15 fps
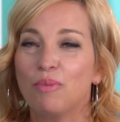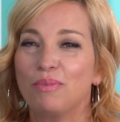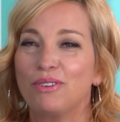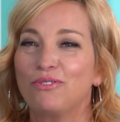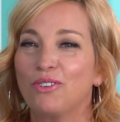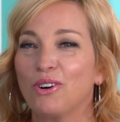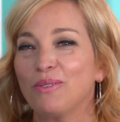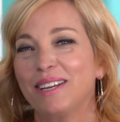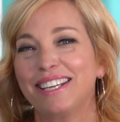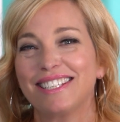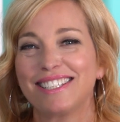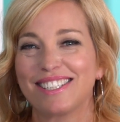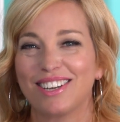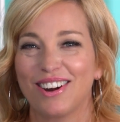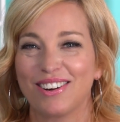Before we
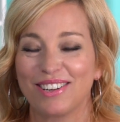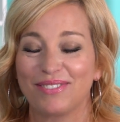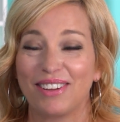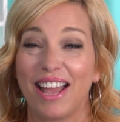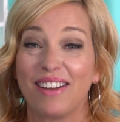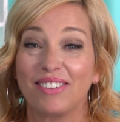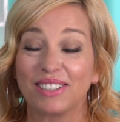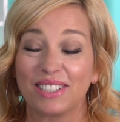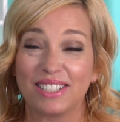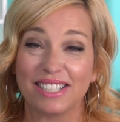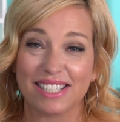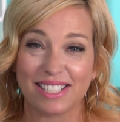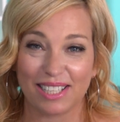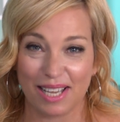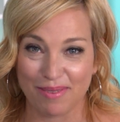get started, we have a little
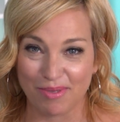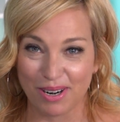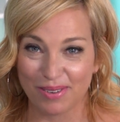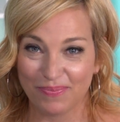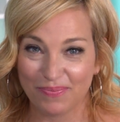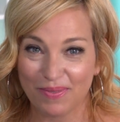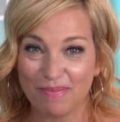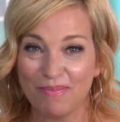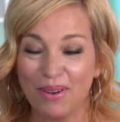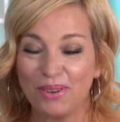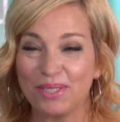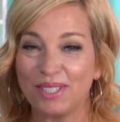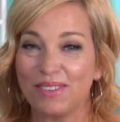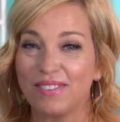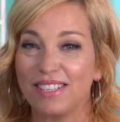disclaimer.
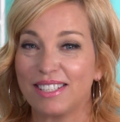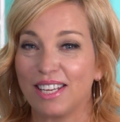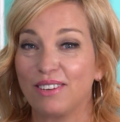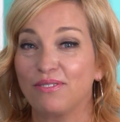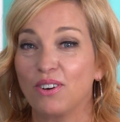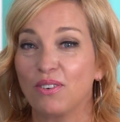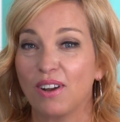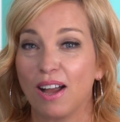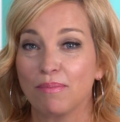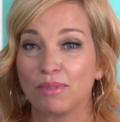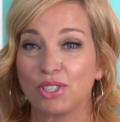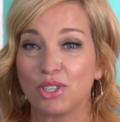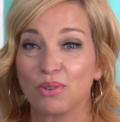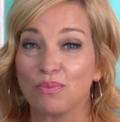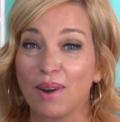Most of this info
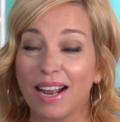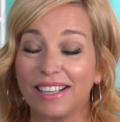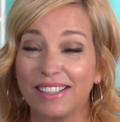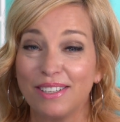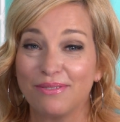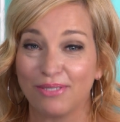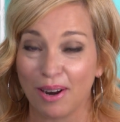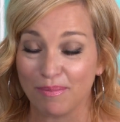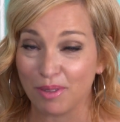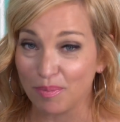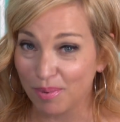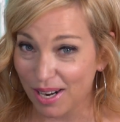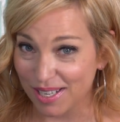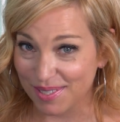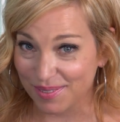comes directly from the
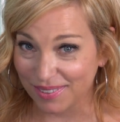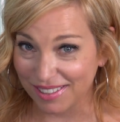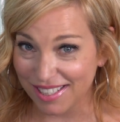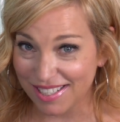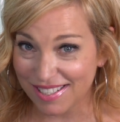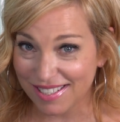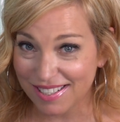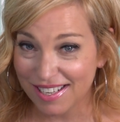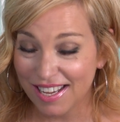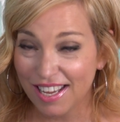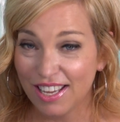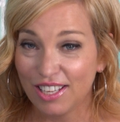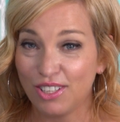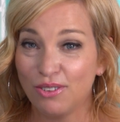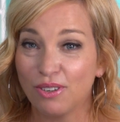press release.
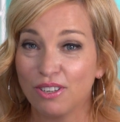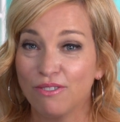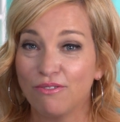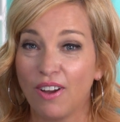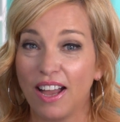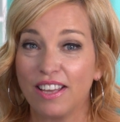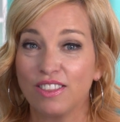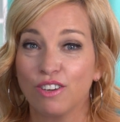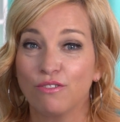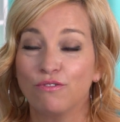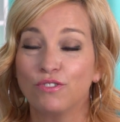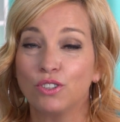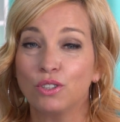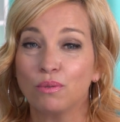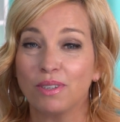You can find the
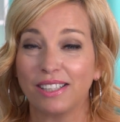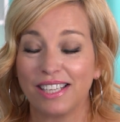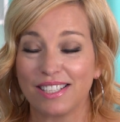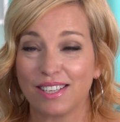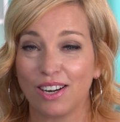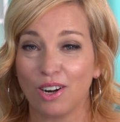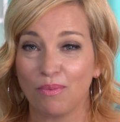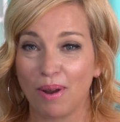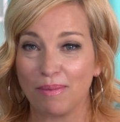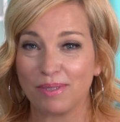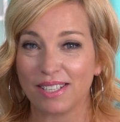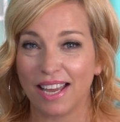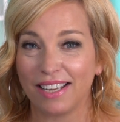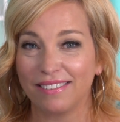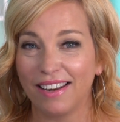full release on our
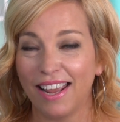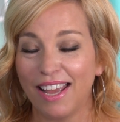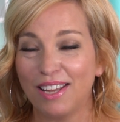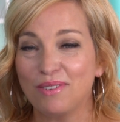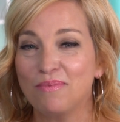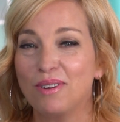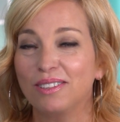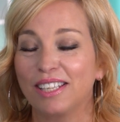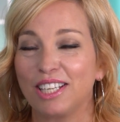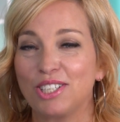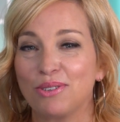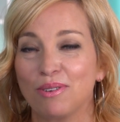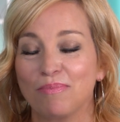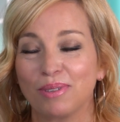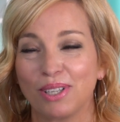website, and we'll link
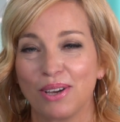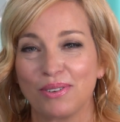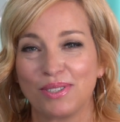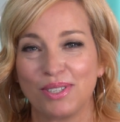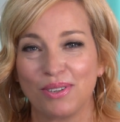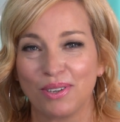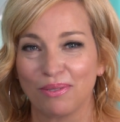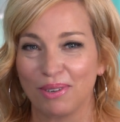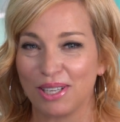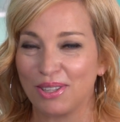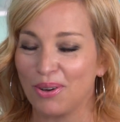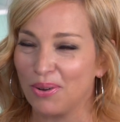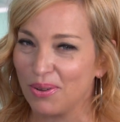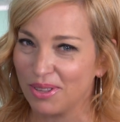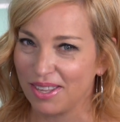to it below so you can read
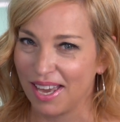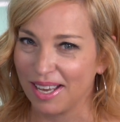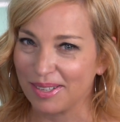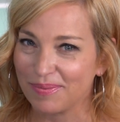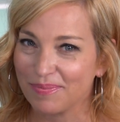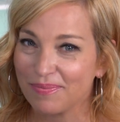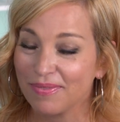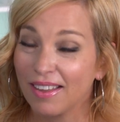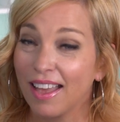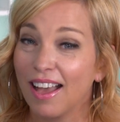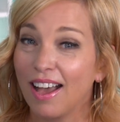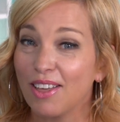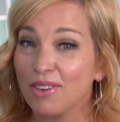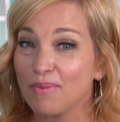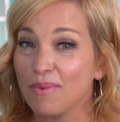the whole thing.
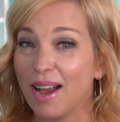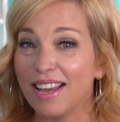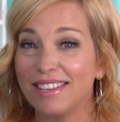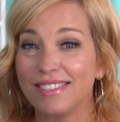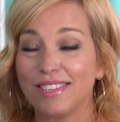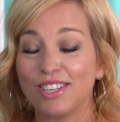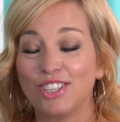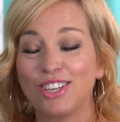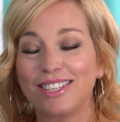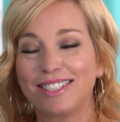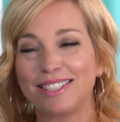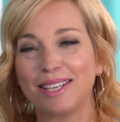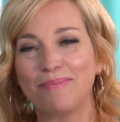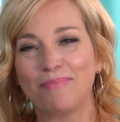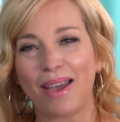Otherwise,
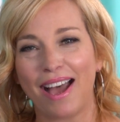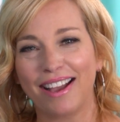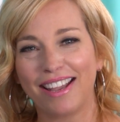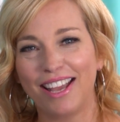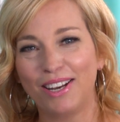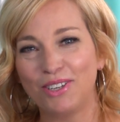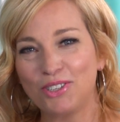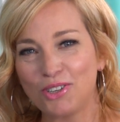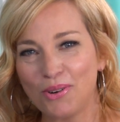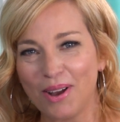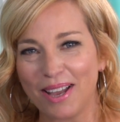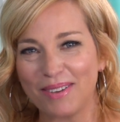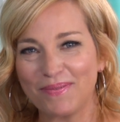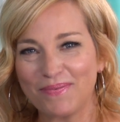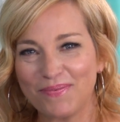just sit back and enjoy.